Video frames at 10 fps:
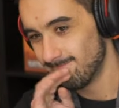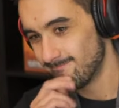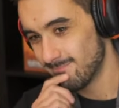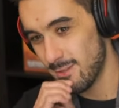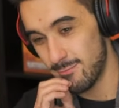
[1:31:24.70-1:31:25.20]

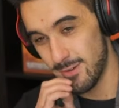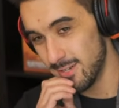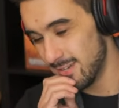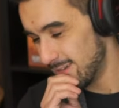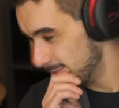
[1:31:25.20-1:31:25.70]
a
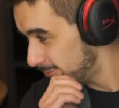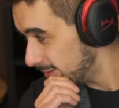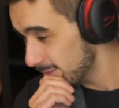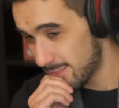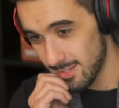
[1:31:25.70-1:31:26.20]

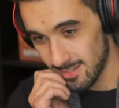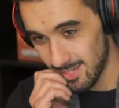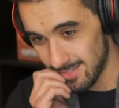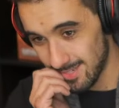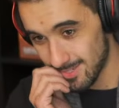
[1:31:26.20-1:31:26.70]
fun thing
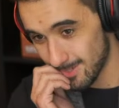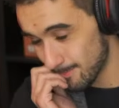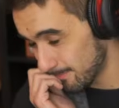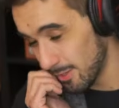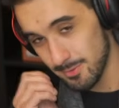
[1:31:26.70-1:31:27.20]
that actually.
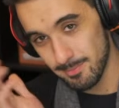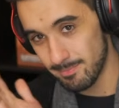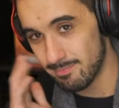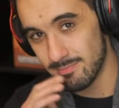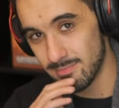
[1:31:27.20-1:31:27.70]
Not
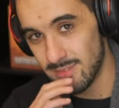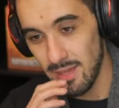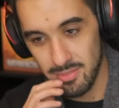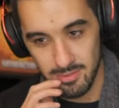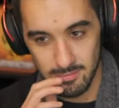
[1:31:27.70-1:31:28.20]
death
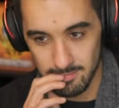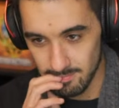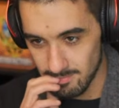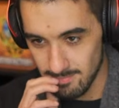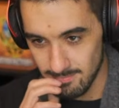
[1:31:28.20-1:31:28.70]

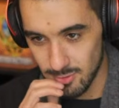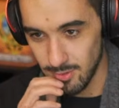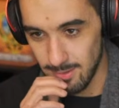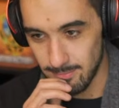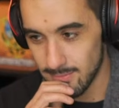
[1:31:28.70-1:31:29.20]
to
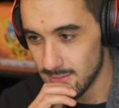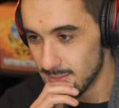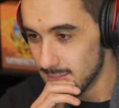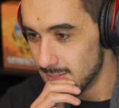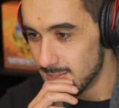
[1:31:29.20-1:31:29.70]
him,
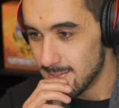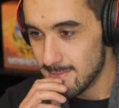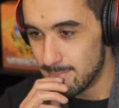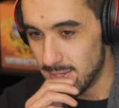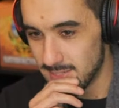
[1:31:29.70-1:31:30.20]

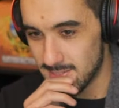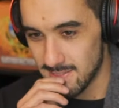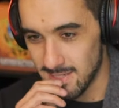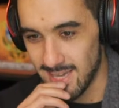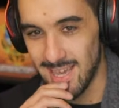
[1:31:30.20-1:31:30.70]
but
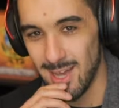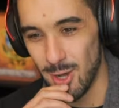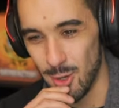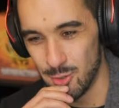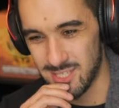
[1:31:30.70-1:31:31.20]

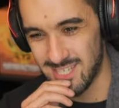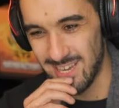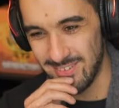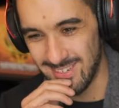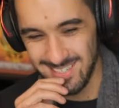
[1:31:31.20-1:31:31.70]
07.